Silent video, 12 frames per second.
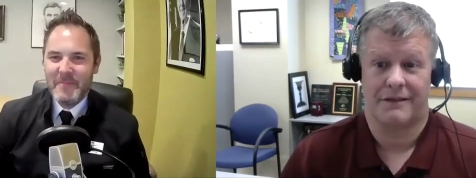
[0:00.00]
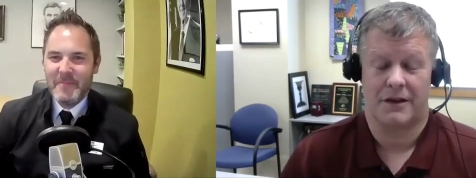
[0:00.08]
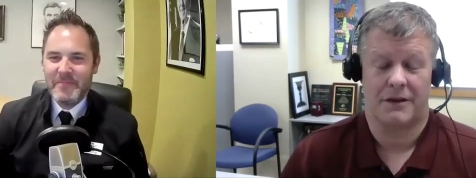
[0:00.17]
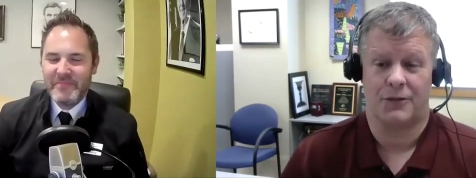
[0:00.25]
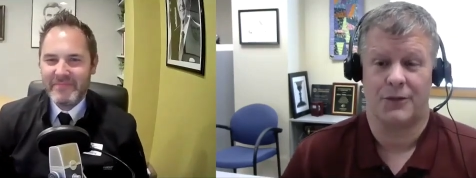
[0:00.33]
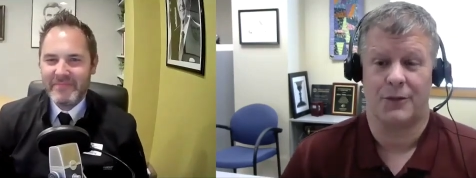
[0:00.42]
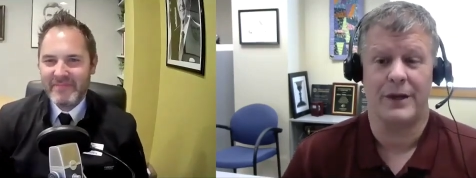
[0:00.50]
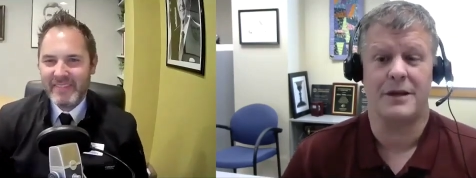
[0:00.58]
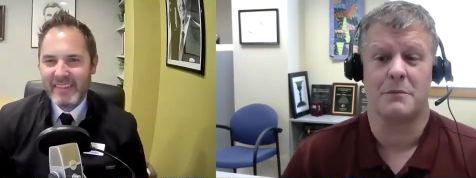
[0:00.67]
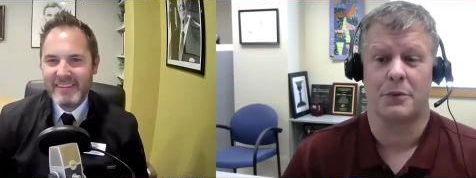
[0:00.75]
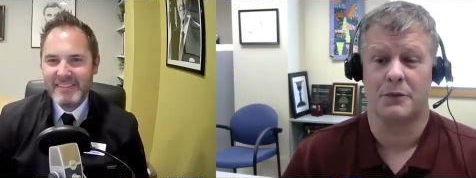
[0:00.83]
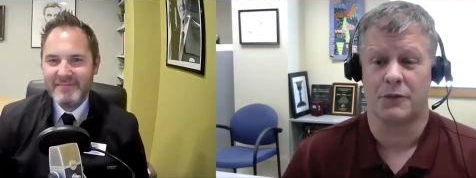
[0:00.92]
Speaker 1: If, if we
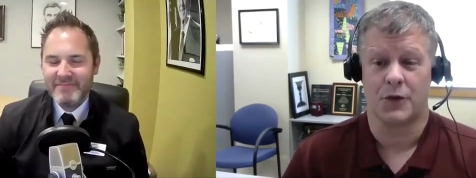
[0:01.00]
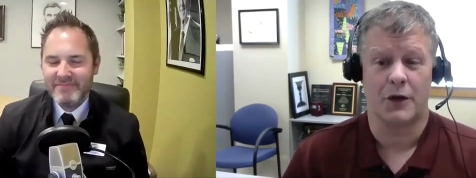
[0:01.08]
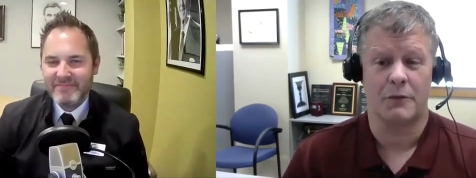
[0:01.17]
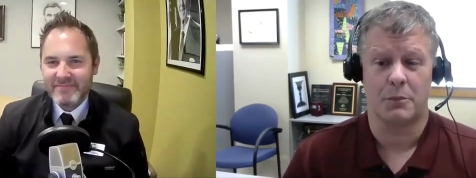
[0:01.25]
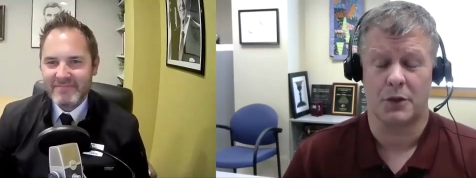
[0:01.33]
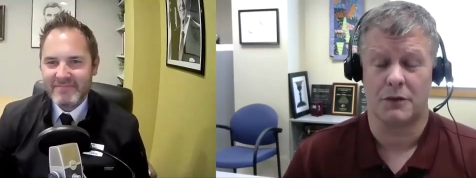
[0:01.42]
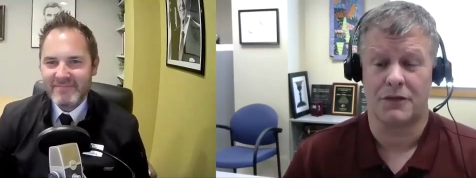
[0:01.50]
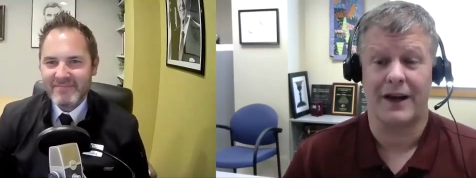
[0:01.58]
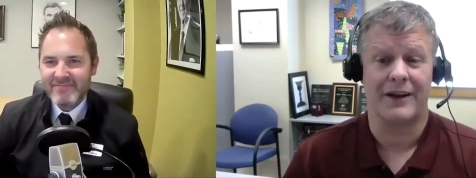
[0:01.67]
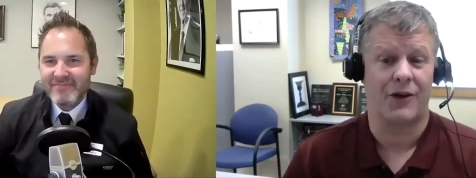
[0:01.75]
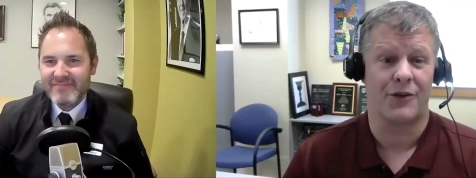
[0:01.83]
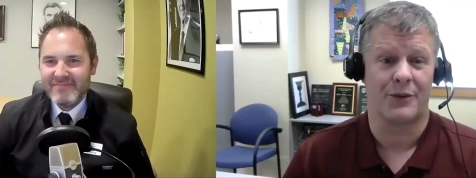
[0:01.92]
can prov-
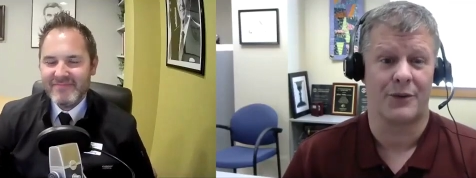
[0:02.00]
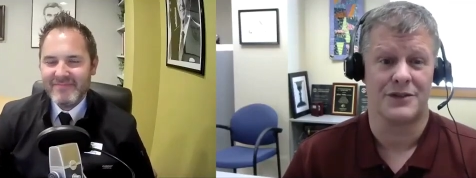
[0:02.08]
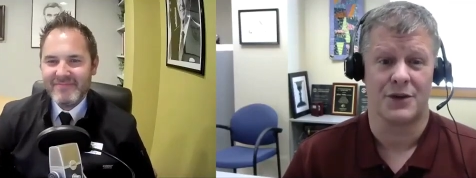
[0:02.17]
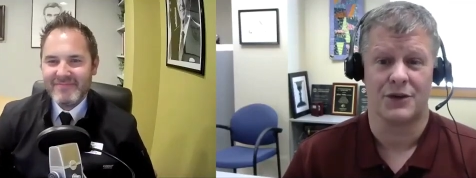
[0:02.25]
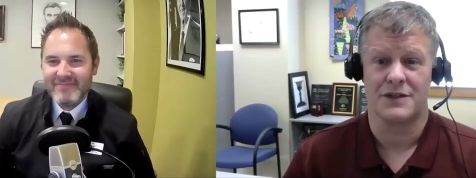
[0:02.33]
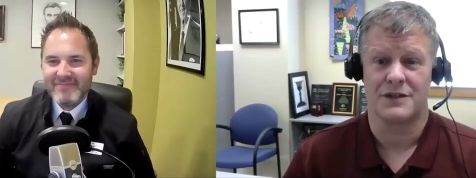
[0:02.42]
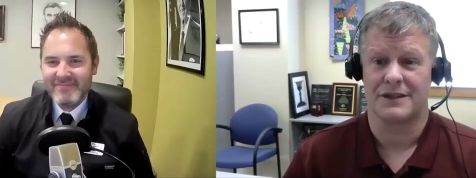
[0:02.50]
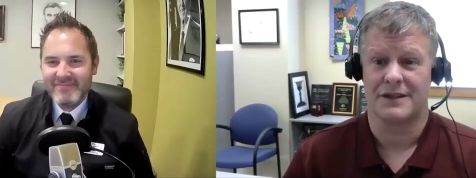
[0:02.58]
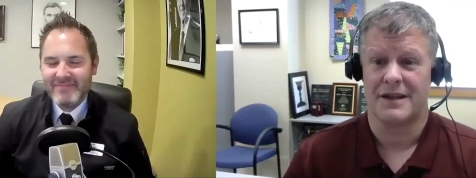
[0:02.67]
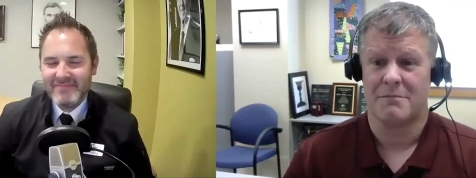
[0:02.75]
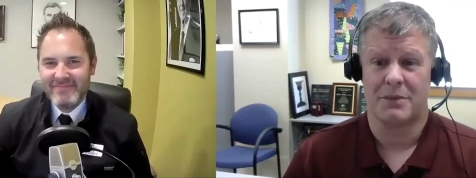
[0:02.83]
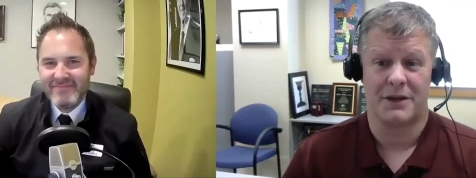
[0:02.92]
provide all the results,
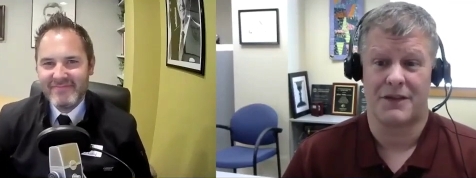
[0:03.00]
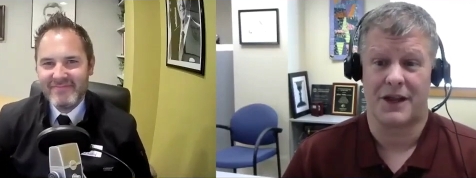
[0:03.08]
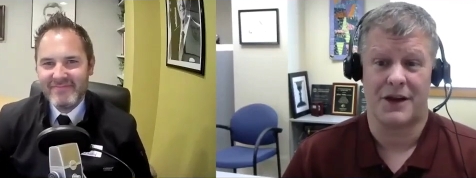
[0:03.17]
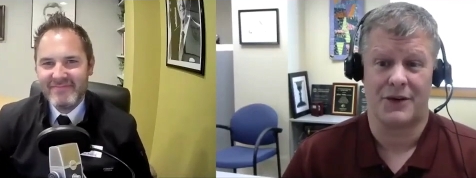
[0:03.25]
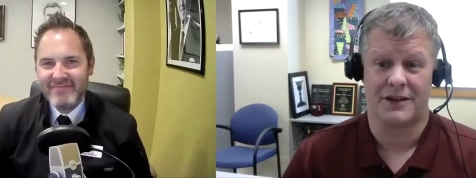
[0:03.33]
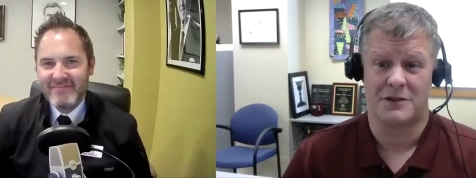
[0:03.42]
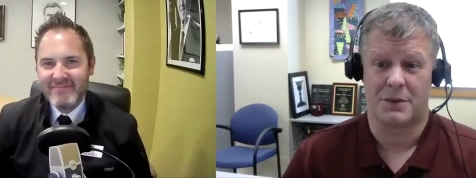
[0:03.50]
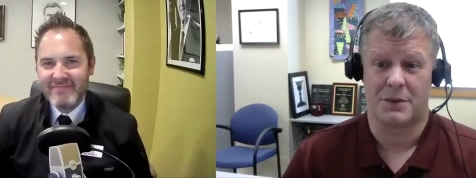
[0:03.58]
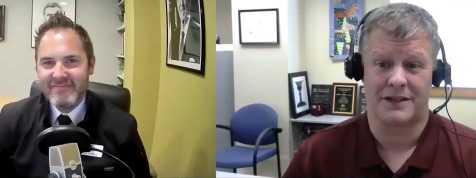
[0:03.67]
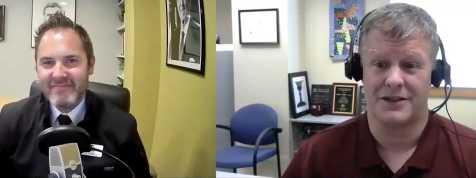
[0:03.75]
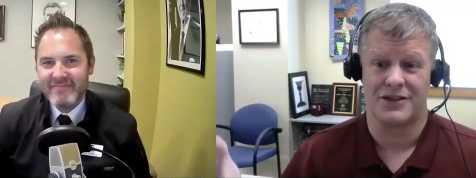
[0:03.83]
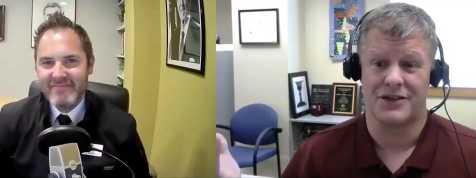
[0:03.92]
but if they don't get to
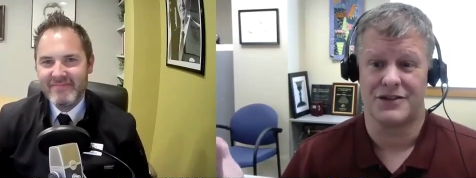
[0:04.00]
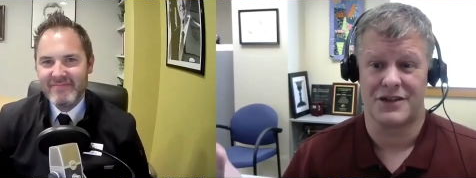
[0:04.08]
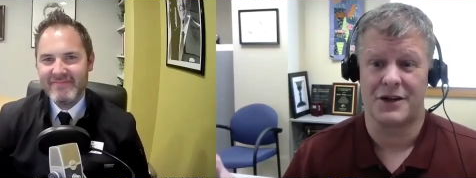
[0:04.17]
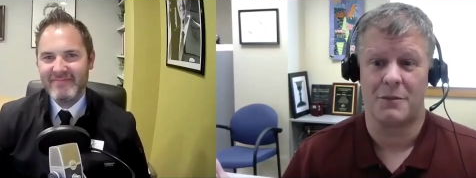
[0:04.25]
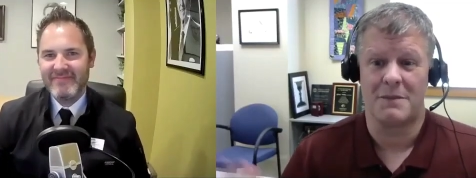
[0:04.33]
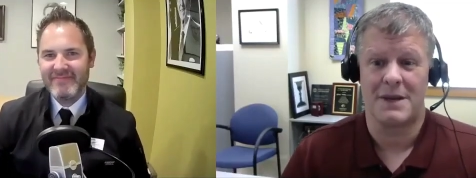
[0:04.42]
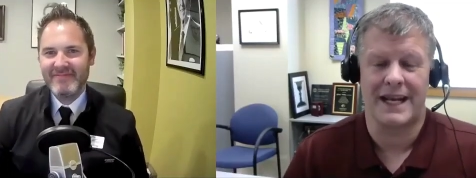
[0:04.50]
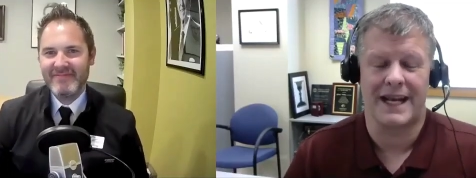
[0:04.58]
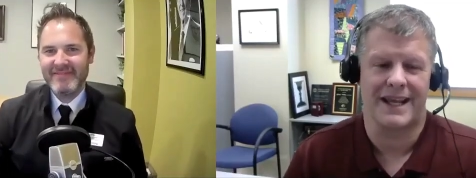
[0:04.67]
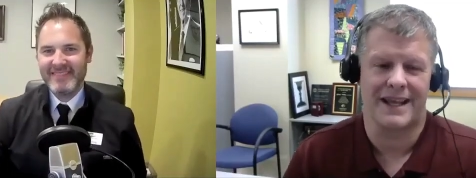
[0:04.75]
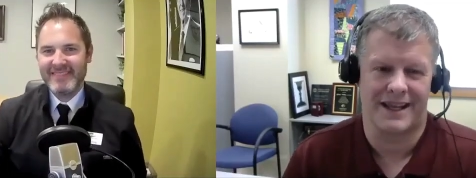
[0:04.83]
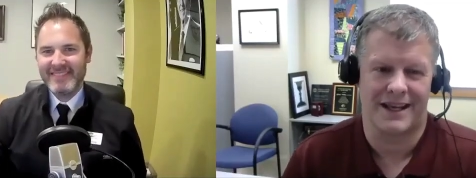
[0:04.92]
practitioners, they don't mean
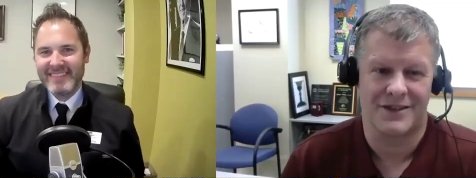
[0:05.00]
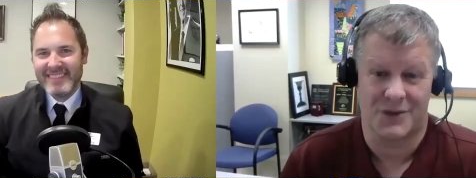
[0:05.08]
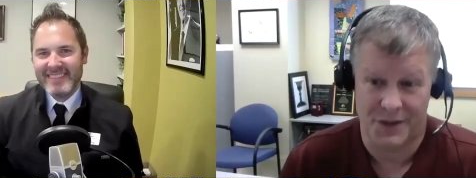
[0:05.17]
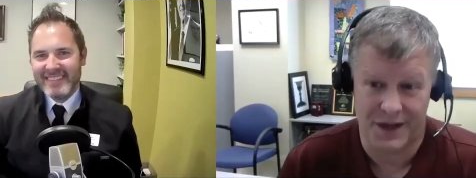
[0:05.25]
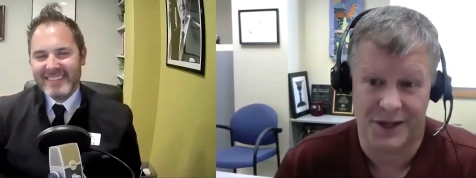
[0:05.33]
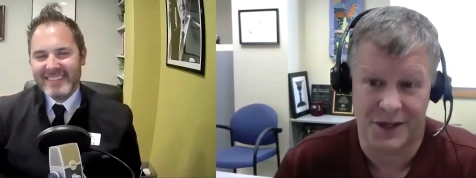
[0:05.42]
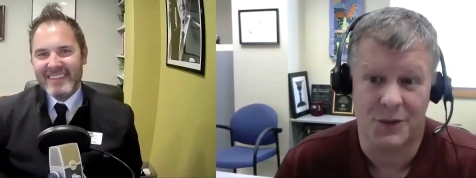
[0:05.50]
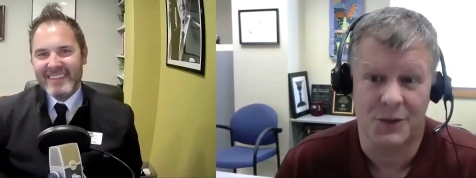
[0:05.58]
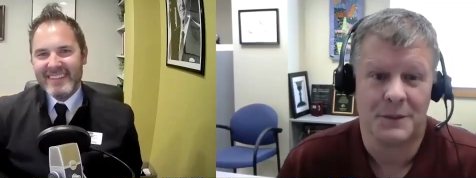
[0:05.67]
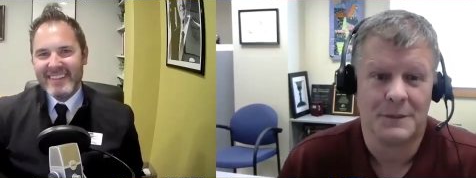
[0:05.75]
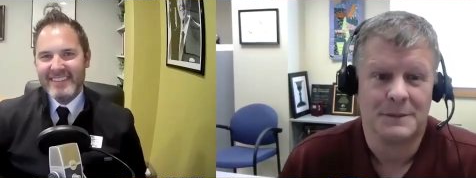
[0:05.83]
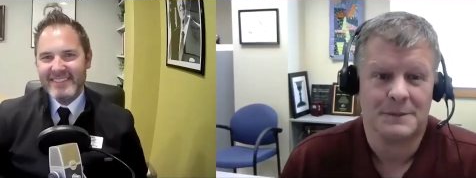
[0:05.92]
anything. So thank you.
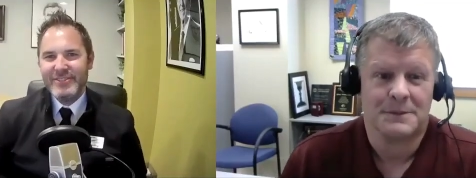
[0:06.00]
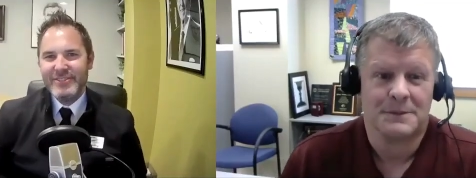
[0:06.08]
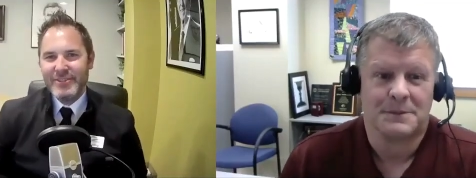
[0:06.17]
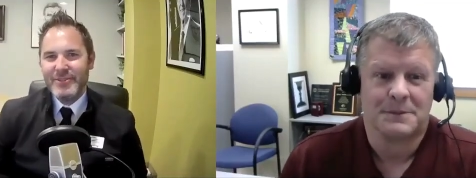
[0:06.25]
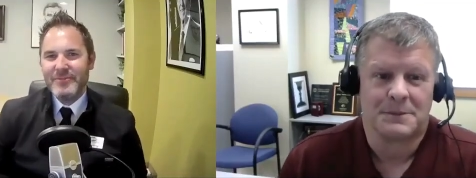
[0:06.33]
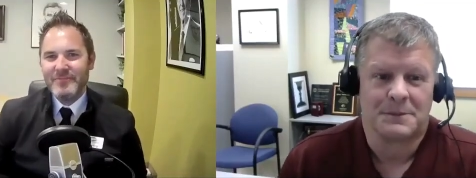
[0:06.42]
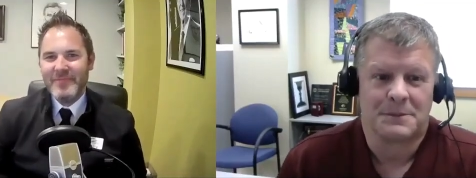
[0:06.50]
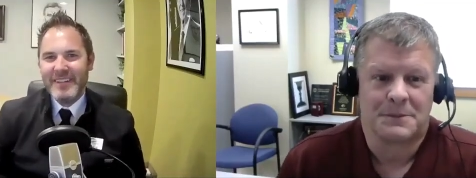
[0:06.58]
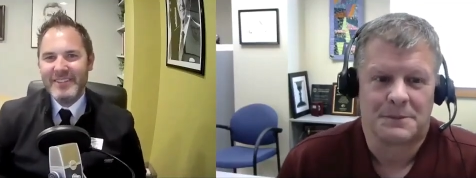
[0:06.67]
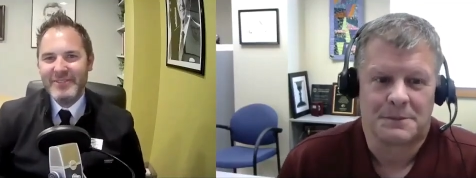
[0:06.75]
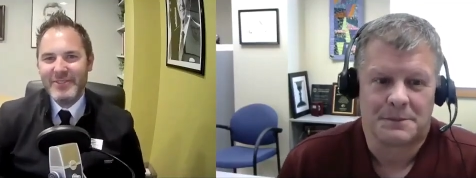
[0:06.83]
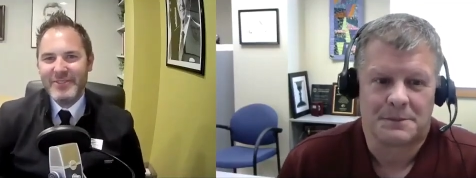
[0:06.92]
Speaker 2: True, that's